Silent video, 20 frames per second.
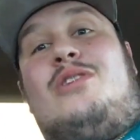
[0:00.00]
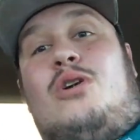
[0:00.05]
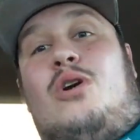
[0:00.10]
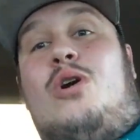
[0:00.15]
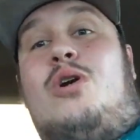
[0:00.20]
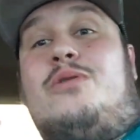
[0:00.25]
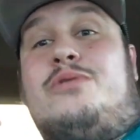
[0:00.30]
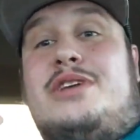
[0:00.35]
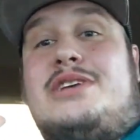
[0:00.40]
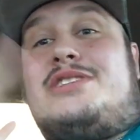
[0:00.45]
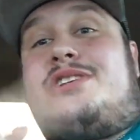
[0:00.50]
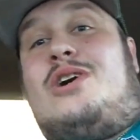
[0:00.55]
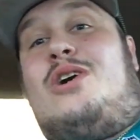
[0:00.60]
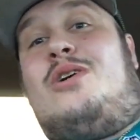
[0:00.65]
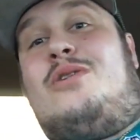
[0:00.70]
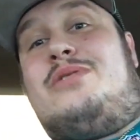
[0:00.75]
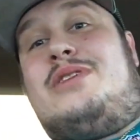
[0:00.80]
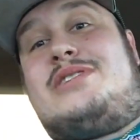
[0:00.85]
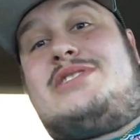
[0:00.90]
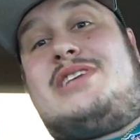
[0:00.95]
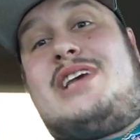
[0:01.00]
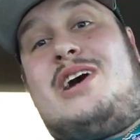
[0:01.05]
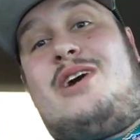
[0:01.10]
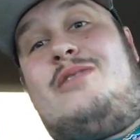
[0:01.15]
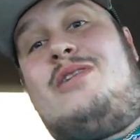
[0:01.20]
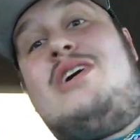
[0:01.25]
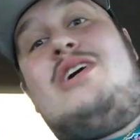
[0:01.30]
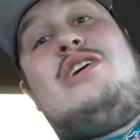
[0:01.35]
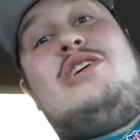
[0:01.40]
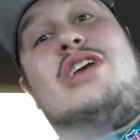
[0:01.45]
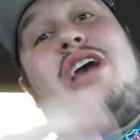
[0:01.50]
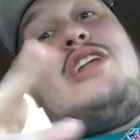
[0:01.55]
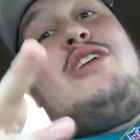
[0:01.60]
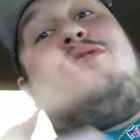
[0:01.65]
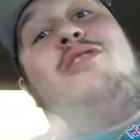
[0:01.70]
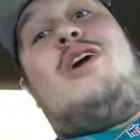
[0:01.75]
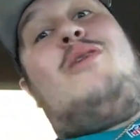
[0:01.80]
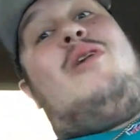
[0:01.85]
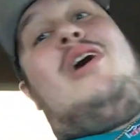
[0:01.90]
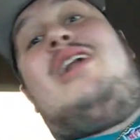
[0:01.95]
Hold this, hold this L. And
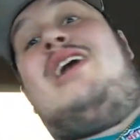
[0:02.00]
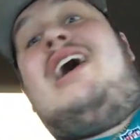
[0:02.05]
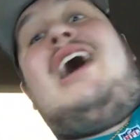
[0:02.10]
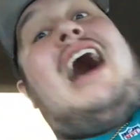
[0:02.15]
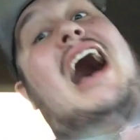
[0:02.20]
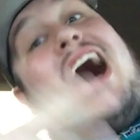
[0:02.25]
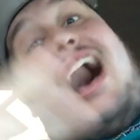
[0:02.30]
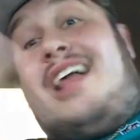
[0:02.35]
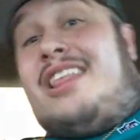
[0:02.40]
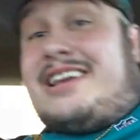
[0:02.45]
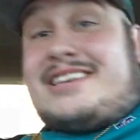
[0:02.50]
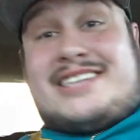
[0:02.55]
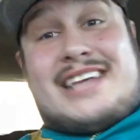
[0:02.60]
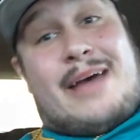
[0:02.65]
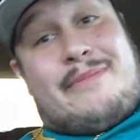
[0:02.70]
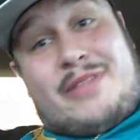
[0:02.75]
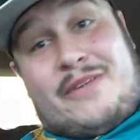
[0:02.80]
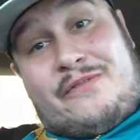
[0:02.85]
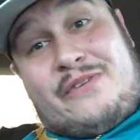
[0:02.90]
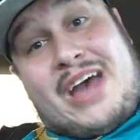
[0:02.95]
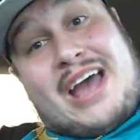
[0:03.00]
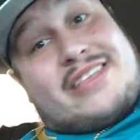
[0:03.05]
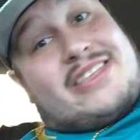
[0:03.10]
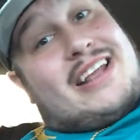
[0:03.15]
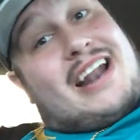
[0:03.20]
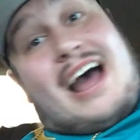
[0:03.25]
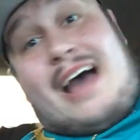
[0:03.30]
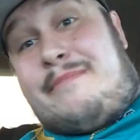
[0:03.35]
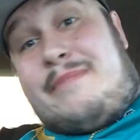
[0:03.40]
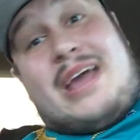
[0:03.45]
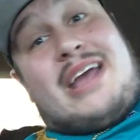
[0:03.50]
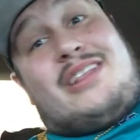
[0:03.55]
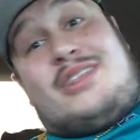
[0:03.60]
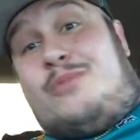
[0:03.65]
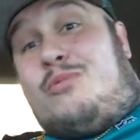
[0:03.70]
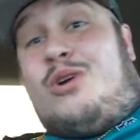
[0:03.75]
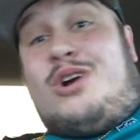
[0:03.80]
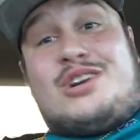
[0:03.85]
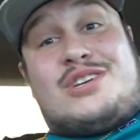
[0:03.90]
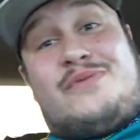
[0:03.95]
you know what? I'll accept the fact that I made
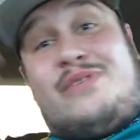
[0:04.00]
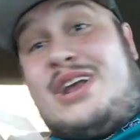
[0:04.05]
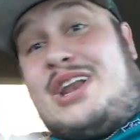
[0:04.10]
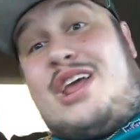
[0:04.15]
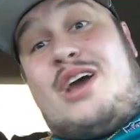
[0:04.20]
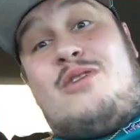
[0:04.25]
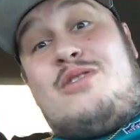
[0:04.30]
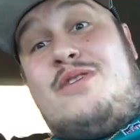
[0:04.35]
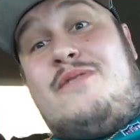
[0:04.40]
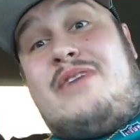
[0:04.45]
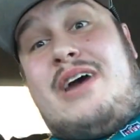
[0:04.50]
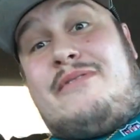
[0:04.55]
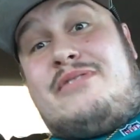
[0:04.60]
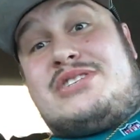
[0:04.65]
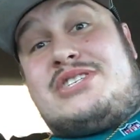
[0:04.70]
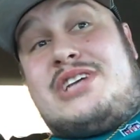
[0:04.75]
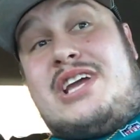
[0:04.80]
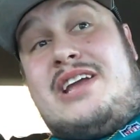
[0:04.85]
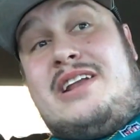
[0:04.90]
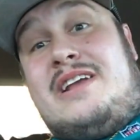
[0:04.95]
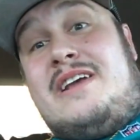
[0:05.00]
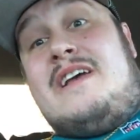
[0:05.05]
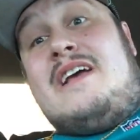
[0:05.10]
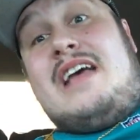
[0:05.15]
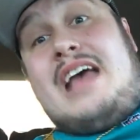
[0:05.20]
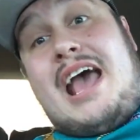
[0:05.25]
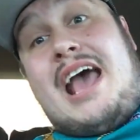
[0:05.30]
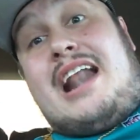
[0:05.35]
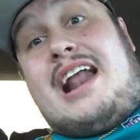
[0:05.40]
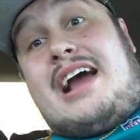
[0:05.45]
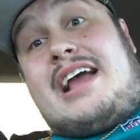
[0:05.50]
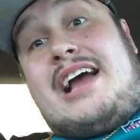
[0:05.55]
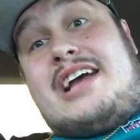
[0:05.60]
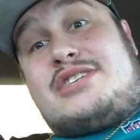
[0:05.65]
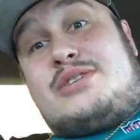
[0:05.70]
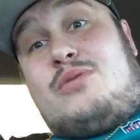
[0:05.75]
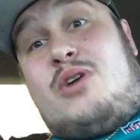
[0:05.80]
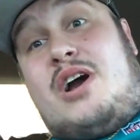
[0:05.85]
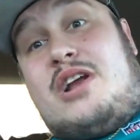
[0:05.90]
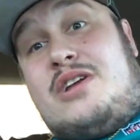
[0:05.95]
the worst video you've ever seen. And I
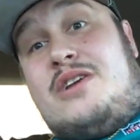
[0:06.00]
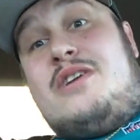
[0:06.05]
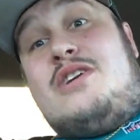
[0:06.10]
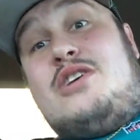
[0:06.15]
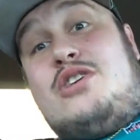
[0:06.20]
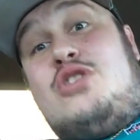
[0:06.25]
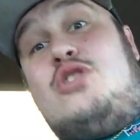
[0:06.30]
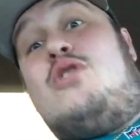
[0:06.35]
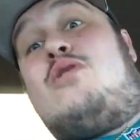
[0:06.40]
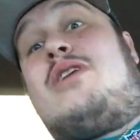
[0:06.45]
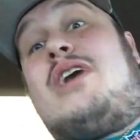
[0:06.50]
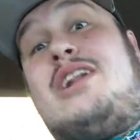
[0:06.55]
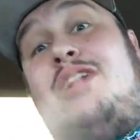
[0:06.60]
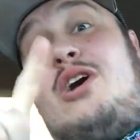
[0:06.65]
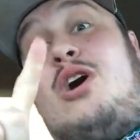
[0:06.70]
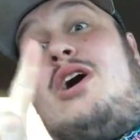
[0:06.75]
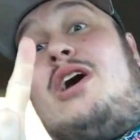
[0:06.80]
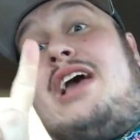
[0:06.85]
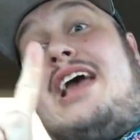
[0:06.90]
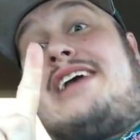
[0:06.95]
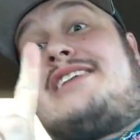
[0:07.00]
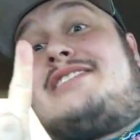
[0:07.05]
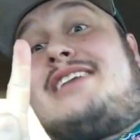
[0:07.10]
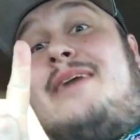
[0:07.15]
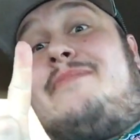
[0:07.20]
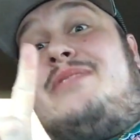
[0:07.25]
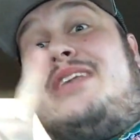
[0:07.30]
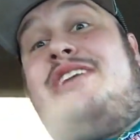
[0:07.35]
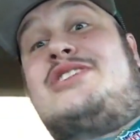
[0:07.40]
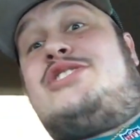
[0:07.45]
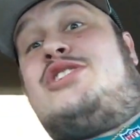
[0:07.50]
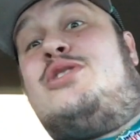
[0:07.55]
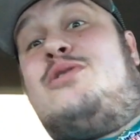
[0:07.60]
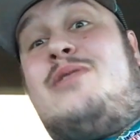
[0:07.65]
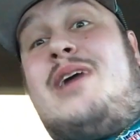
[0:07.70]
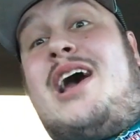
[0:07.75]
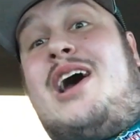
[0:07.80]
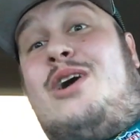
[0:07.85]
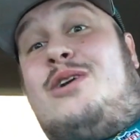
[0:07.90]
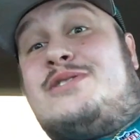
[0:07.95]
guess what? you can accept these
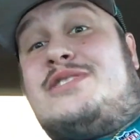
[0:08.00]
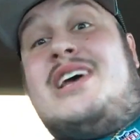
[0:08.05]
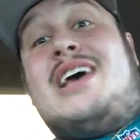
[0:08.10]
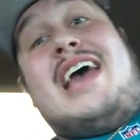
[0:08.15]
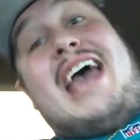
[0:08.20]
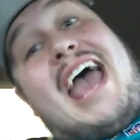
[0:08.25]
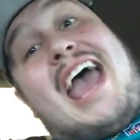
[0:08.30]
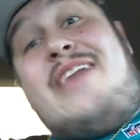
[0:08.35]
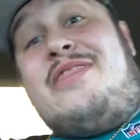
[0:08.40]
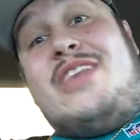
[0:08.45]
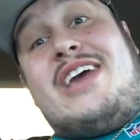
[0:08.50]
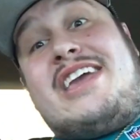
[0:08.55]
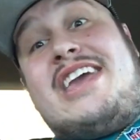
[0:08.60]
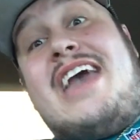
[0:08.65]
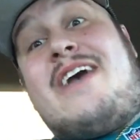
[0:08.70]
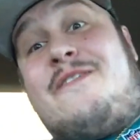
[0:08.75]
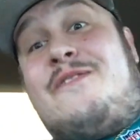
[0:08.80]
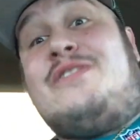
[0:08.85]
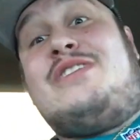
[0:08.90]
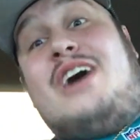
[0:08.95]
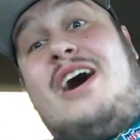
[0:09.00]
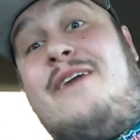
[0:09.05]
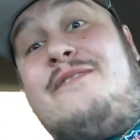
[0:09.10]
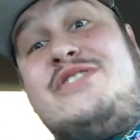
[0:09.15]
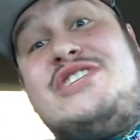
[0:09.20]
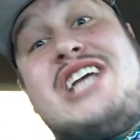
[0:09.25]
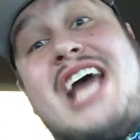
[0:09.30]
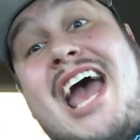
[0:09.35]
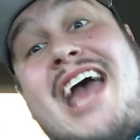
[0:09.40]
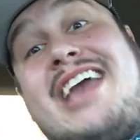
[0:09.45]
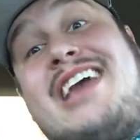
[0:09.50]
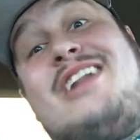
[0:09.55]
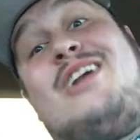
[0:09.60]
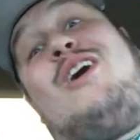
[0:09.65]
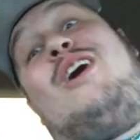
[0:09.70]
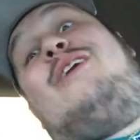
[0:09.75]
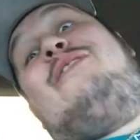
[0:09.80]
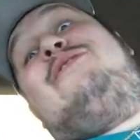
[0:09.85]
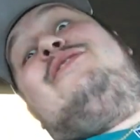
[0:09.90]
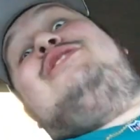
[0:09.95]
two L's and the gift of
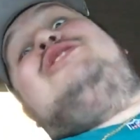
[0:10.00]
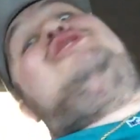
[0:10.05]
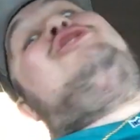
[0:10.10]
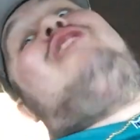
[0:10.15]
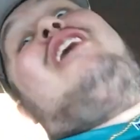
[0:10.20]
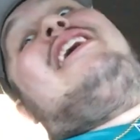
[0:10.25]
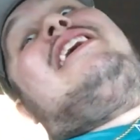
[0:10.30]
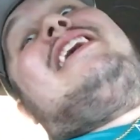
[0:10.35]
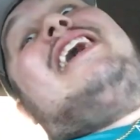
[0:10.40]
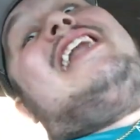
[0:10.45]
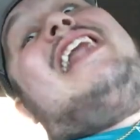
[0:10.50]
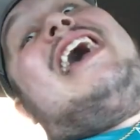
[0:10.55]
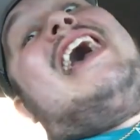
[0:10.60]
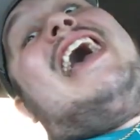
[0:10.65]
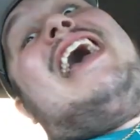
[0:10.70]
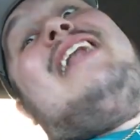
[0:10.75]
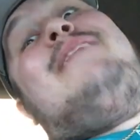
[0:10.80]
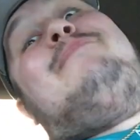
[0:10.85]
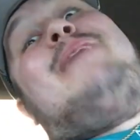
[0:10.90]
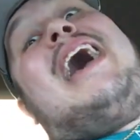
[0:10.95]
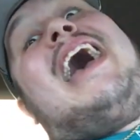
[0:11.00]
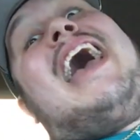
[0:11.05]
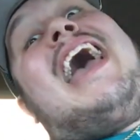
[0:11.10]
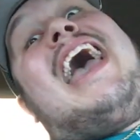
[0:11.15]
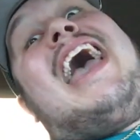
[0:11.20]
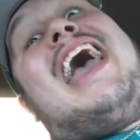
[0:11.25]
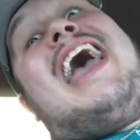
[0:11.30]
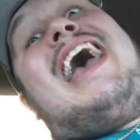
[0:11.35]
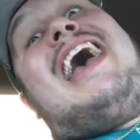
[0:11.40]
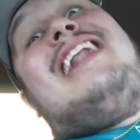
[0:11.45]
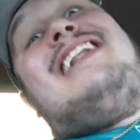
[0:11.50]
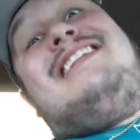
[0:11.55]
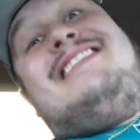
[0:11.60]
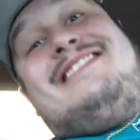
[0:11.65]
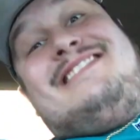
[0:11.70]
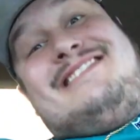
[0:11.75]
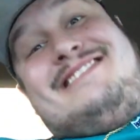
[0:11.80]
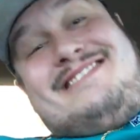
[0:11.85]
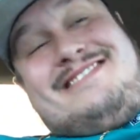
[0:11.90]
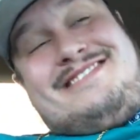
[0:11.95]
Jaginoff. Drink it in, man!